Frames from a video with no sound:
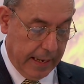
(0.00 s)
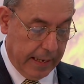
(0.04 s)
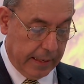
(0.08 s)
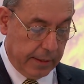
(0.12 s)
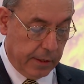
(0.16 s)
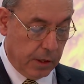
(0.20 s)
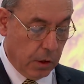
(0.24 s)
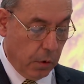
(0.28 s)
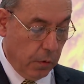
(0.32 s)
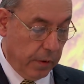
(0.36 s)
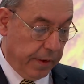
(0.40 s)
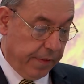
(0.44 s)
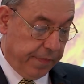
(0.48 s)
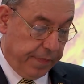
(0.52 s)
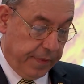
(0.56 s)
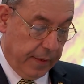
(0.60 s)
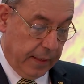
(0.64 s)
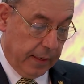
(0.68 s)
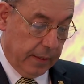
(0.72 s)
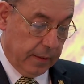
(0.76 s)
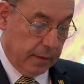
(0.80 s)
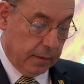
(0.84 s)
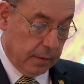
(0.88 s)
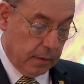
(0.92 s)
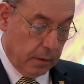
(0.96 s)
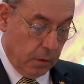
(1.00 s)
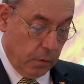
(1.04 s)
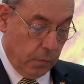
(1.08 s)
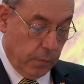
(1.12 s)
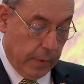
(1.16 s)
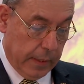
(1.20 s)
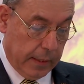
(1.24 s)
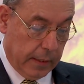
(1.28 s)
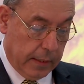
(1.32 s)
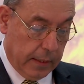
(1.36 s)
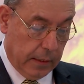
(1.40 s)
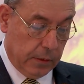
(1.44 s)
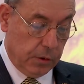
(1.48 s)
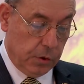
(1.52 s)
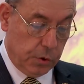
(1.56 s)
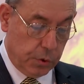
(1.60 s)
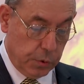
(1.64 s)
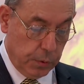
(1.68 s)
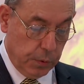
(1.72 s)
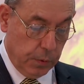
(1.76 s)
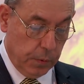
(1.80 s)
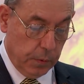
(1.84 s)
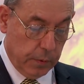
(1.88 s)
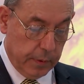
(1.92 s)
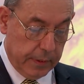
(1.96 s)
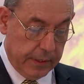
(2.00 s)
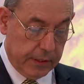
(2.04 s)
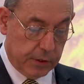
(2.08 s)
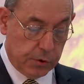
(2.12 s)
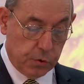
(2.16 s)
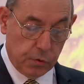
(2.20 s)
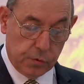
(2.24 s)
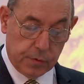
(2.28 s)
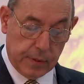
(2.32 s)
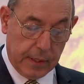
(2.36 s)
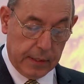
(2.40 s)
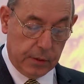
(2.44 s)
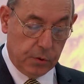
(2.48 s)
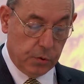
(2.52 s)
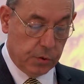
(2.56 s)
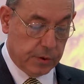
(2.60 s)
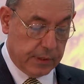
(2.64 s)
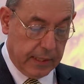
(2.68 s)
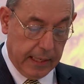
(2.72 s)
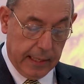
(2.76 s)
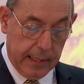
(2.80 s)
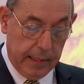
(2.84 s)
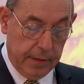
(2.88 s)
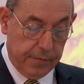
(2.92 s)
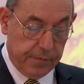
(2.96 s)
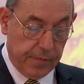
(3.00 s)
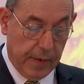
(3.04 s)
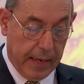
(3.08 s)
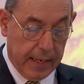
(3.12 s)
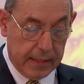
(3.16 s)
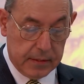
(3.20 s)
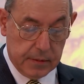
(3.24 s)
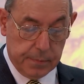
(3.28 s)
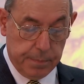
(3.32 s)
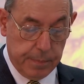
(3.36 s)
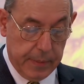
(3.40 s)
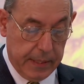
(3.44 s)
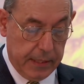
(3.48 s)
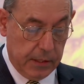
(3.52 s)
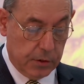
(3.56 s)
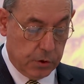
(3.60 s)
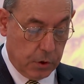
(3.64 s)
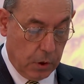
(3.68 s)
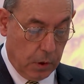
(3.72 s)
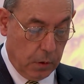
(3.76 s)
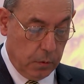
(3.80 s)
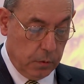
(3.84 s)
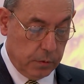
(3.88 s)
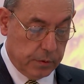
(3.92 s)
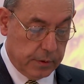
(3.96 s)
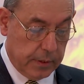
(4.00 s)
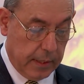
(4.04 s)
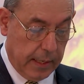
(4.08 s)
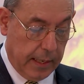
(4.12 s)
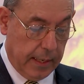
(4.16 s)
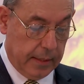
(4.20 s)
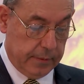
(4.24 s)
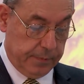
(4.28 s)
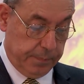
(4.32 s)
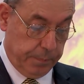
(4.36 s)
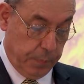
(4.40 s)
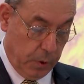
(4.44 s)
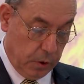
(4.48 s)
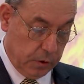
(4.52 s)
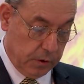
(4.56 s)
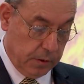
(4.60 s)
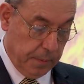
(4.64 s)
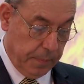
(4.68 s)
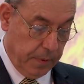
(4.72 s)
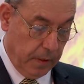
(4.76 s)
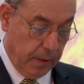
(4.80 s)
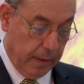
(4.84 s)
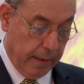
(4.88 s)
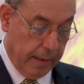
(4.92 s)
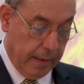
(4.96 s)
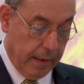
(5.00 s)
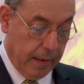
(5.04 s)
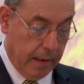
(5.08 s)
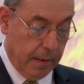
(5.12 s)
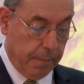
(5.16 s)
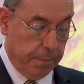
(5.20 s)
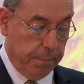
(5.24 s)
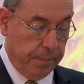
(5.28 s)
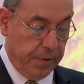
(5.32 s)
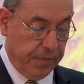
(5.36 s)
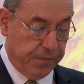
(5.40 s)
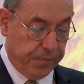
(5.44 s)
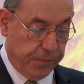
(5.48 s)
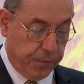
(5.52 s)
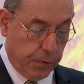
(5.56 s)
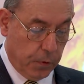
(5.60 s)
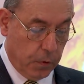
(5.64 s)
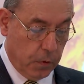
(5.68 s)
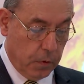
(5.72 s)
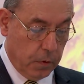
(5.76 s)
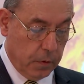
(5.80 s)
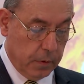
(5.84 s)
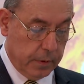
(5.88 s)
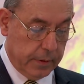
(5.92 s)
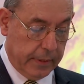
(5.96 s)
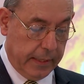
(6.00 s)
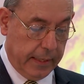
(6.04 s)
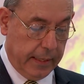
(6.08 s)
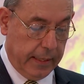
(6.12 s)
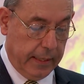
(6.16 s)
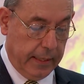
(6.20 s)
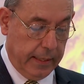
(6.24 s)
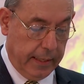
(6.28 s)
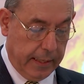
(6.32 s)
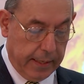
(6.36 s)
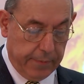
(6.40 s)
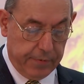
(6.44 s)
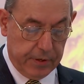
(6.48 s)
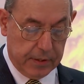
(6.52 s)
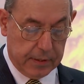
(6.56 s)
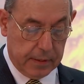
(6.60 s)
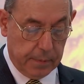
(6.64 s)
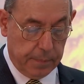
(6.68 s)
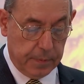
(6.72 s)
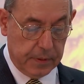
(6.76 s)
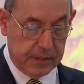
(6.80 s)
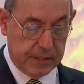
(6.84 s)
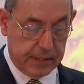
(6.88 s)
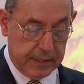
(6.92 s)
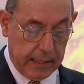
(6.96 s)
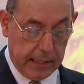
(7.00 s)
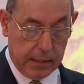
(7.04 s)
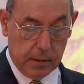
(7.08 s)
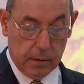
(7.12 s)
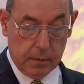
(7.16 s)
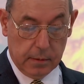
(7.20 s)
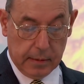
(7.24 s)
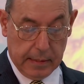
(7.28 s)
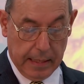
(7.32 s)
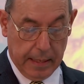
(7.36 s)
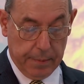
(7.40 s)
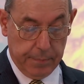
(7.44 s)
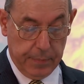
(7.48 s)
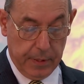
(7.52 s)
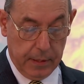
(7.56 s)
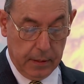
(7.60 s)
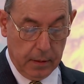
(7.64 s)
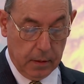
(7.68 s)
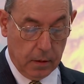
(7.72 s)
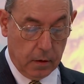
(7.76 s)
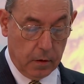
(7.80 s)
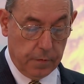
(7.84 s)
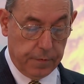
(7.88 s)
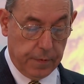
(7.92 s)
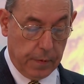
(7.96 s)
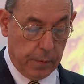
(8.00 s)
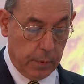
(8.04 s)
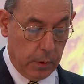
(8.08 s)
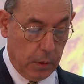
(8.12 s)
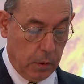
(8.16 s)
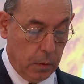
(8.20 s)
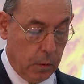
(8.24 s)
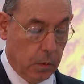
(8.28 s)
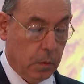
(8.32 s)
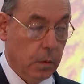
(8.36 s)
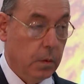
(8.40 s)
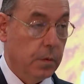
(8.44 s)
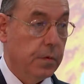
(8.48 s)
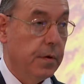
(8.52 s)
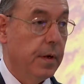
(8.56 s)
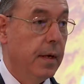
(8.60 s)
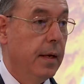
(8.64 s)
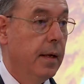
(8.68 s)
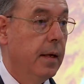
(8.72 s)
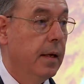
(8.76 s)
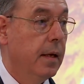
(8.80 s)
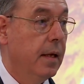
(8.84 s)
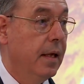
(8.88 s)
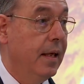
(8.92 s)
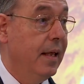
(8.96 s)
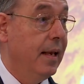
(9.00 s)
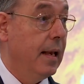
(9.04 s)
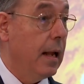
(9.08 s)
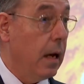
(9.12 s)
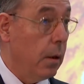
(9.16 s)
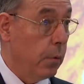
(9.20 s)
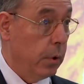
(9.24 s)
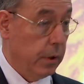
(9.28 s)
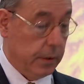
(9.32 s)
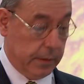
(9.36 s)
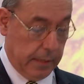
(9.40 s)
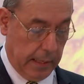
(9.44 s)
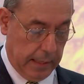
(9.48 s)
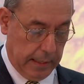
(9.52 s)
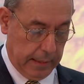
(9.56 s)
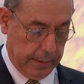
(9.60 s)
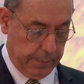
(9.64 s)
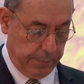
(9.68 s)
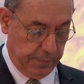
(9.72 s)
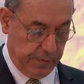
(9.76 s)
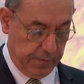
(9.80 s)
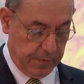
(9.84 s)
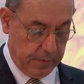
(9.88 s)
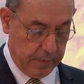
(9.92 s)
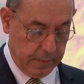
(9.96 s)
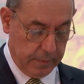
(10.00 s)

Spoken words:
and the only thing one can do is to try to save as many souls as possible before the inevitable second coming of our Lord in our times.